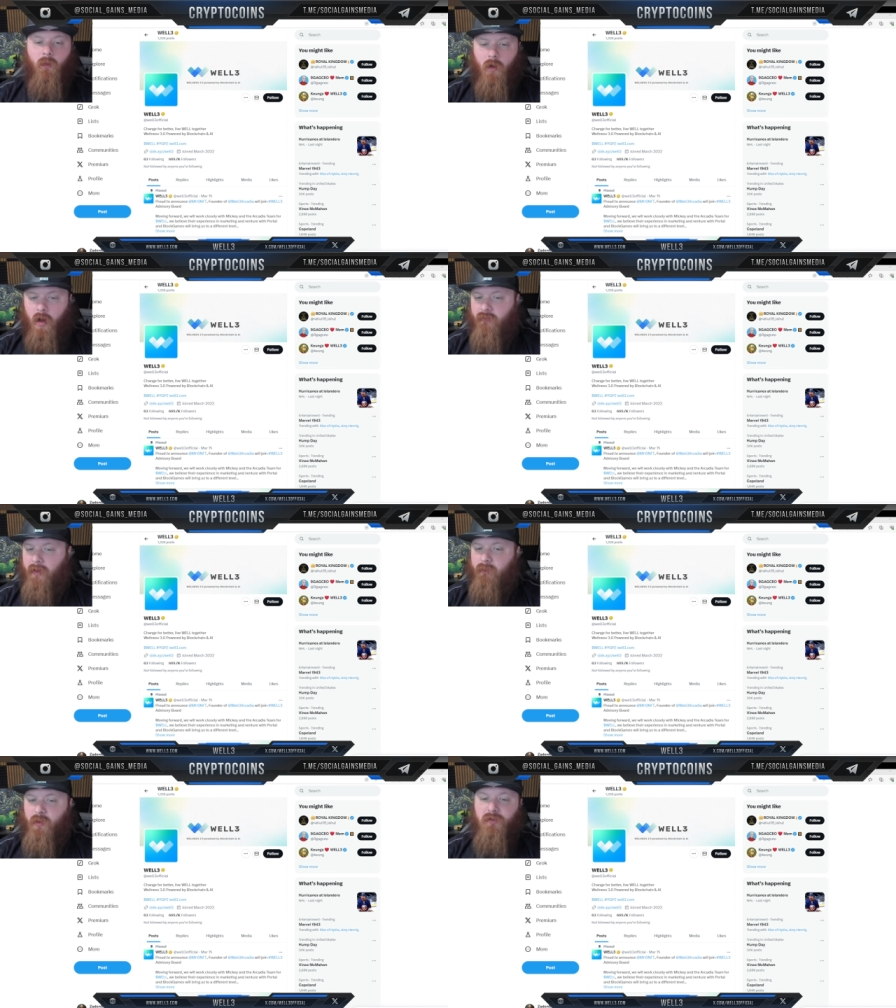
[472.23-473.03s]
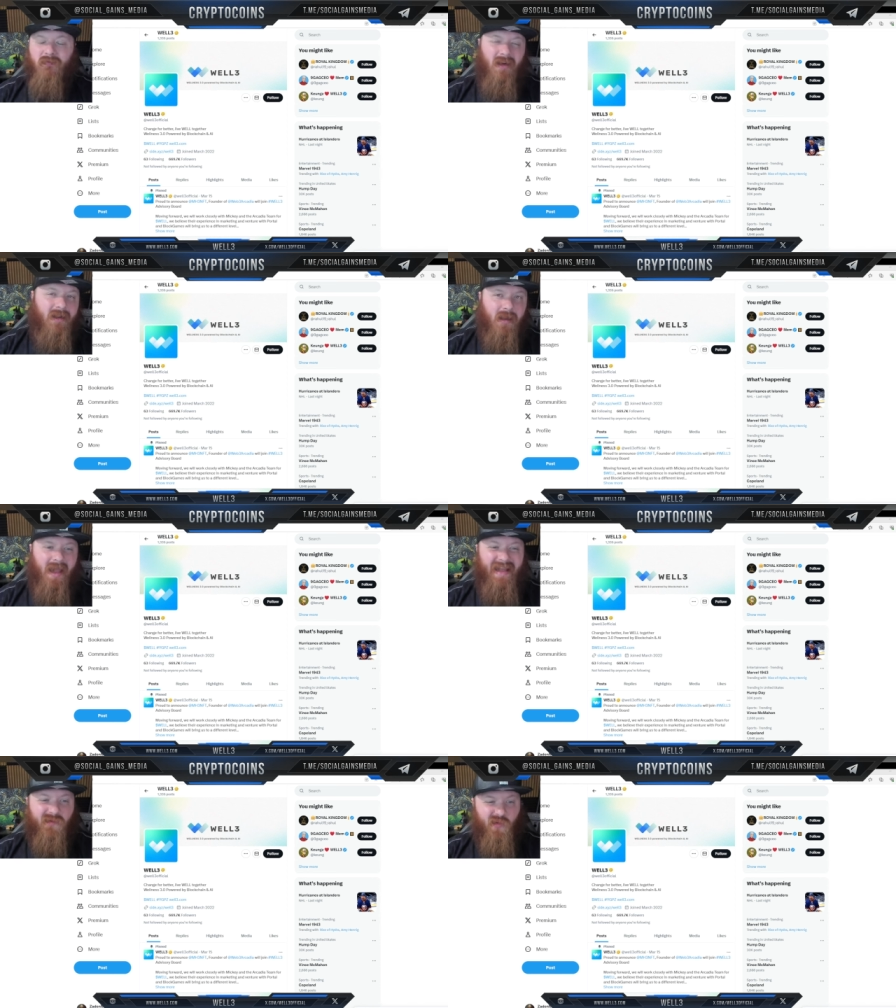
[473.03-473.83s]
offering both fun
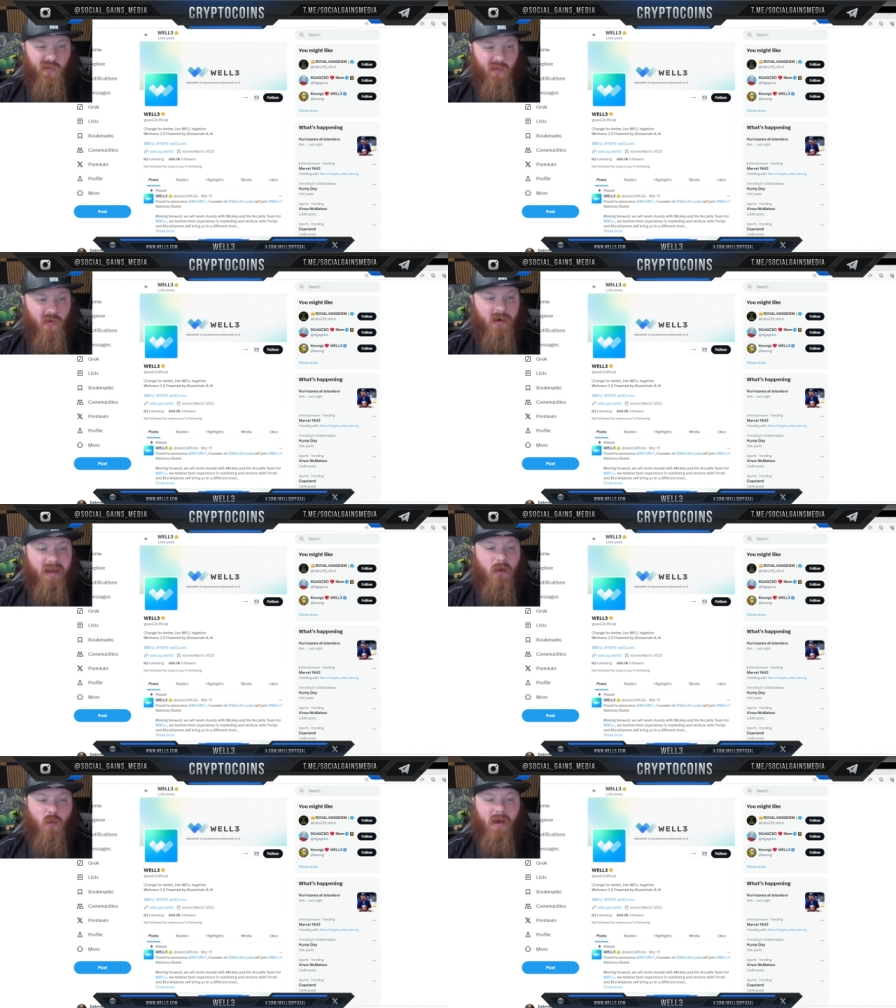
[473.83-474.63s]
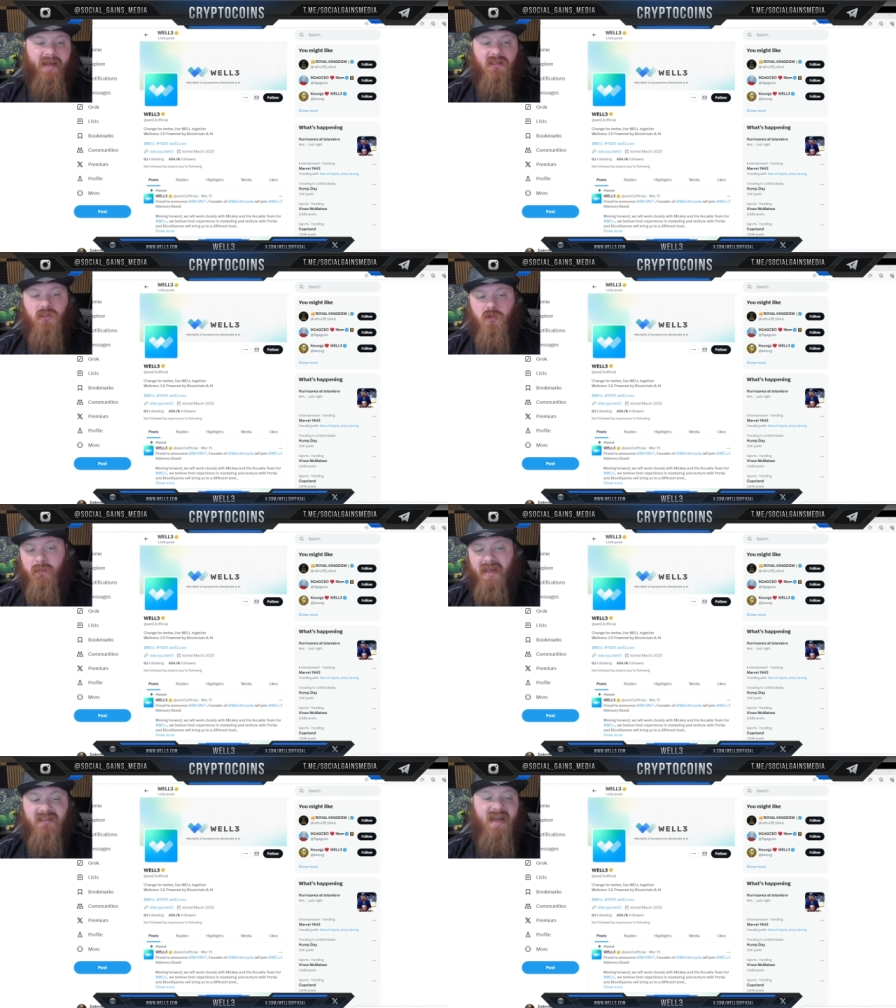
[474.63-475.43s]
and rewarding ways to
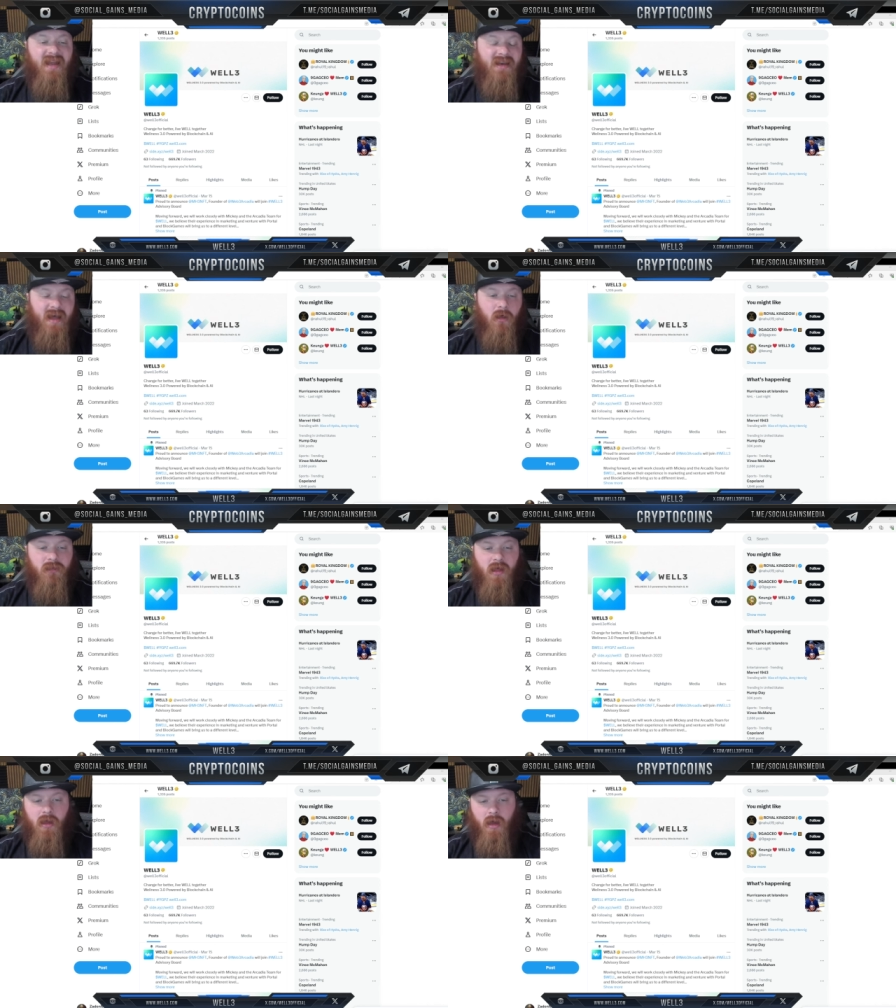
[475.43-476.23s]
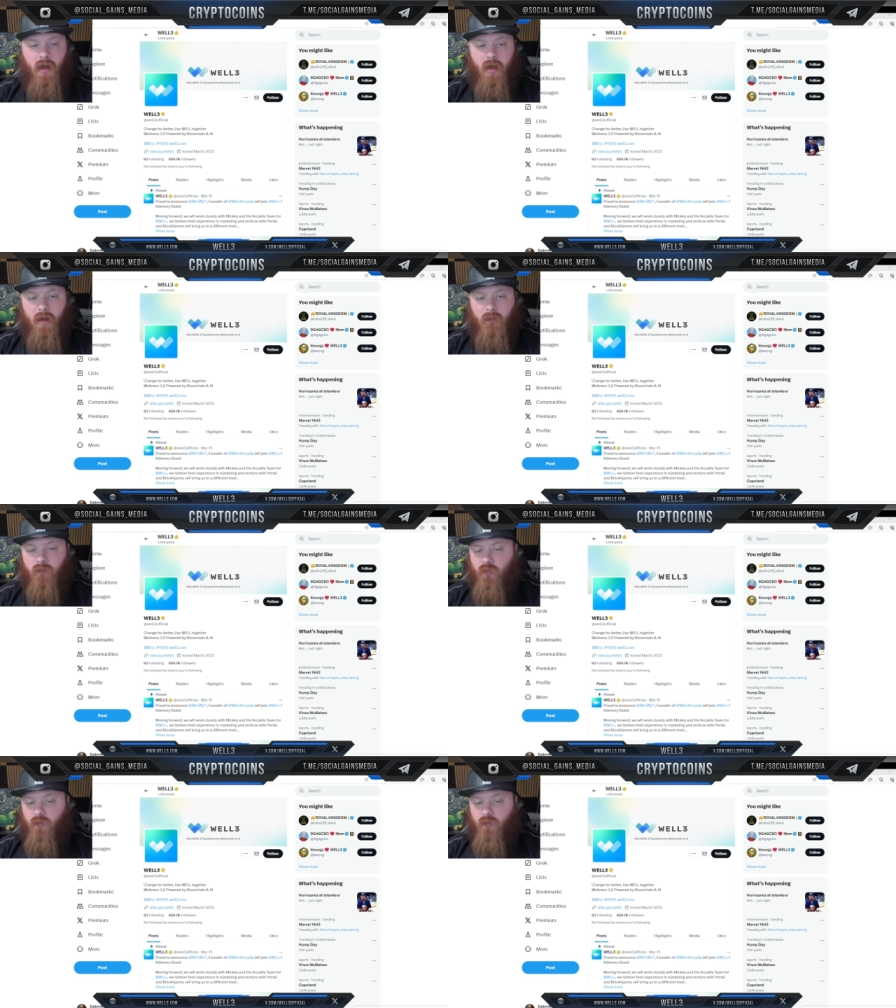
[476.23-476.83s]
maintain health um,